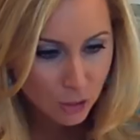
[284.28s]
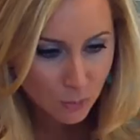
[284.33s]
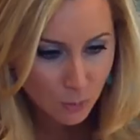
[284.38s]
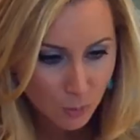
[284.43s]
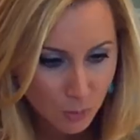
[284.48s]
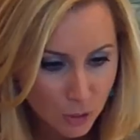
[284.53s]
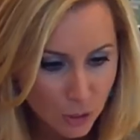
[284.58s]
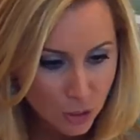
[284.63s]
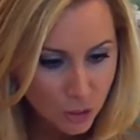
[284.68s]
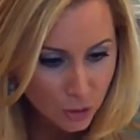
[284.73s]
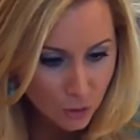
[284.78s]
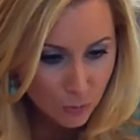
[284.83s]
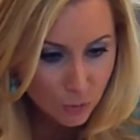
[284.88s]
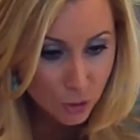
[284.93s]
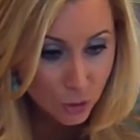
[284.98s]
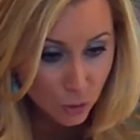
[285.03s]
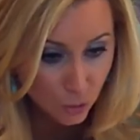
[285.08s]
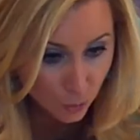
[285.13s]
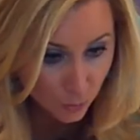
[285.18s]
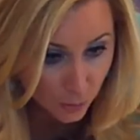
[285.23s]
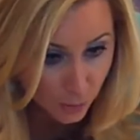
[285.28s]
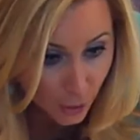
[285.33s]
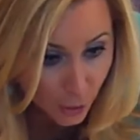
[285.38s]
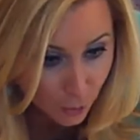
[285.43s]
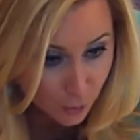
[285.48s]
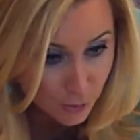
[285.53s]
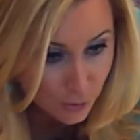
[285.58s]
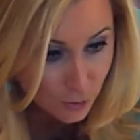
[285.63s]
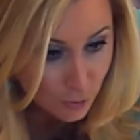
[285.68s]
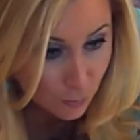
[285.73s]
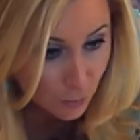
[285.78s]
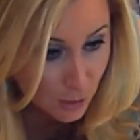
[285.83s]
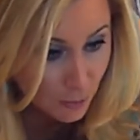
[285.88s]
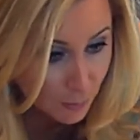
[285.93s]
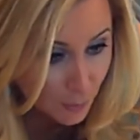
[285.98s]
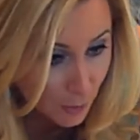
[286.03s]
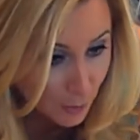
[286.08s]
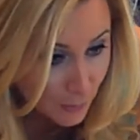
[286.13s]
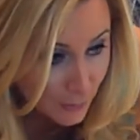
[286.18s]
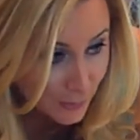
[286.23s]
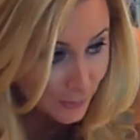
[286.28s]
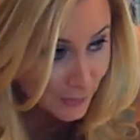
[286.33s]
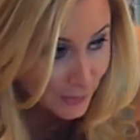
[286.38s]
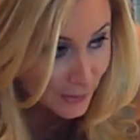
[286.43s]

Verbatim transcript: here's what we're gonna do. Do you know the colors of the rainbow?